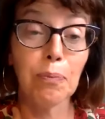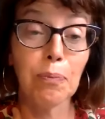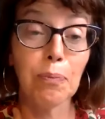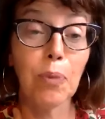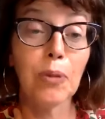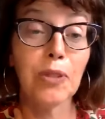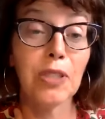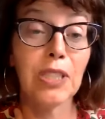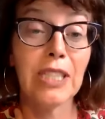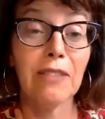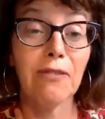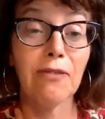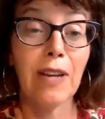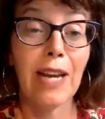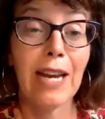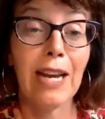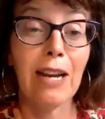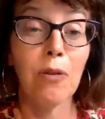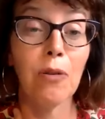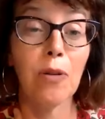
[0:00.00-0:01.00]
positive
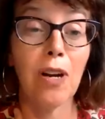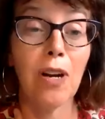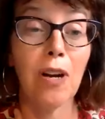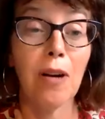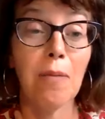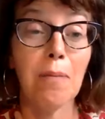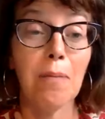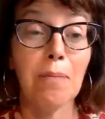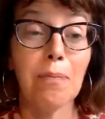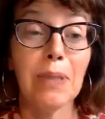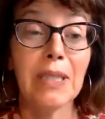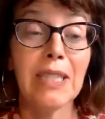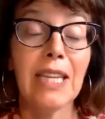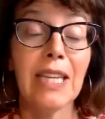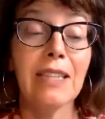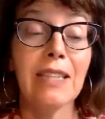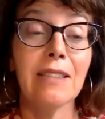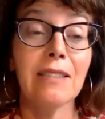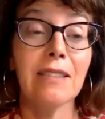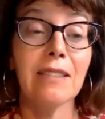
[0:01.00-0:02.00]
outcome, but
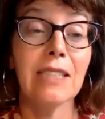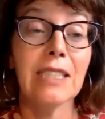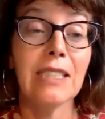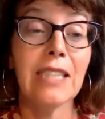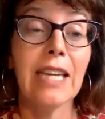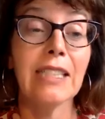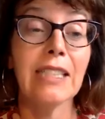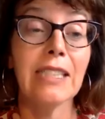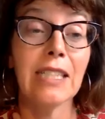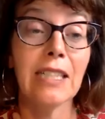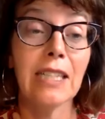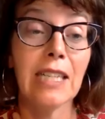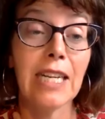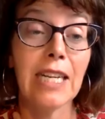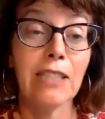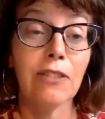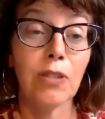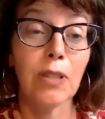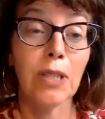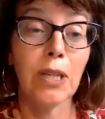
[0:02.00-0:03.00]
then that didn't
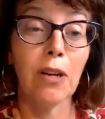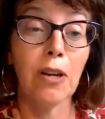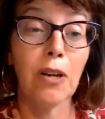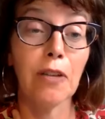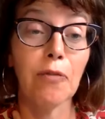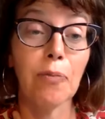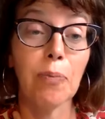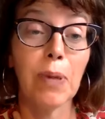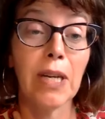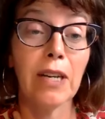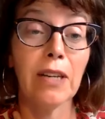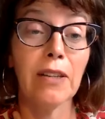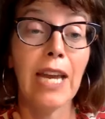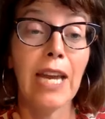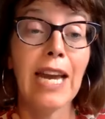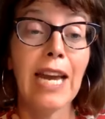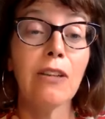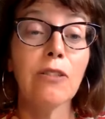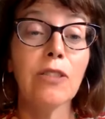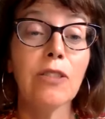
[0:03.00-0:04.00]
lead to a live birth,
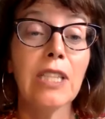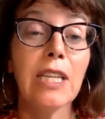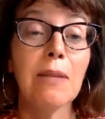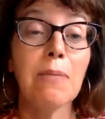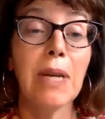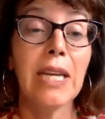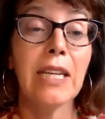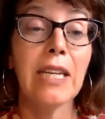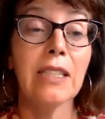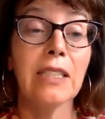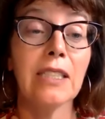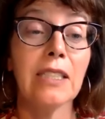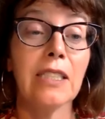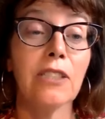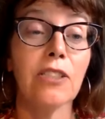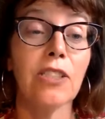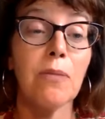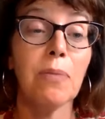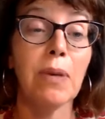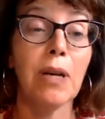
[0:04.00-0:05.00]
how do they make a
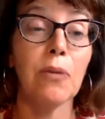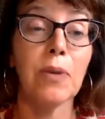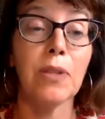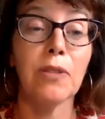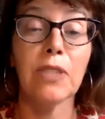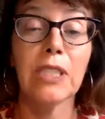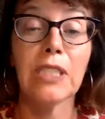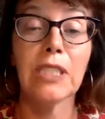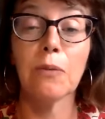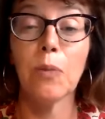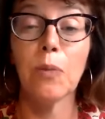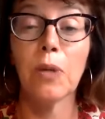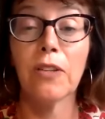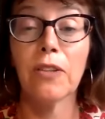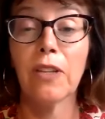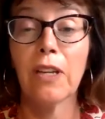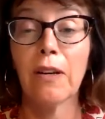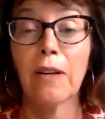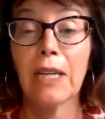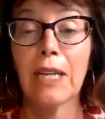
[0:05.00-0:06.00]
decision about whether it's worth
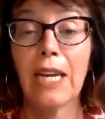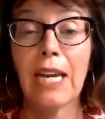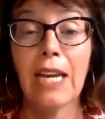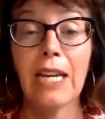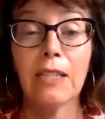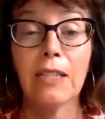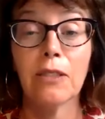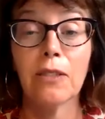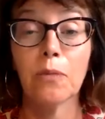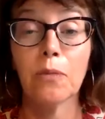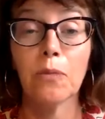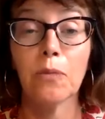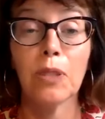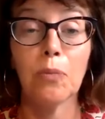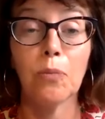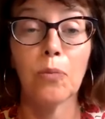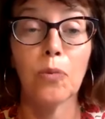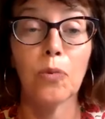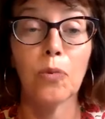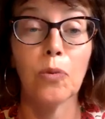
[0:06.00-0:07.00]
going ahead with
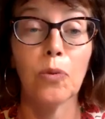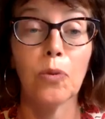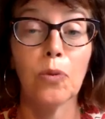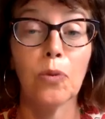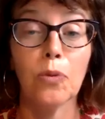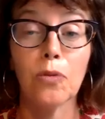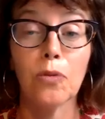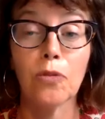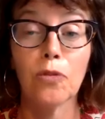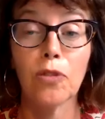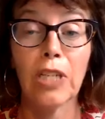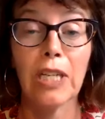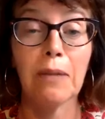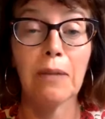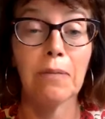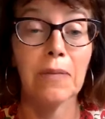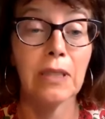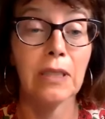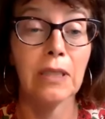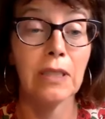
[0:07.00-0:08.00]
more
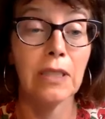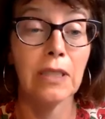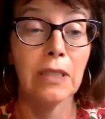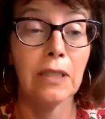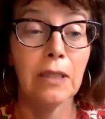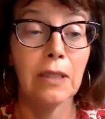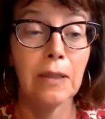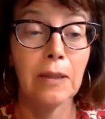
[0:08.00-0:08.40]
treatment?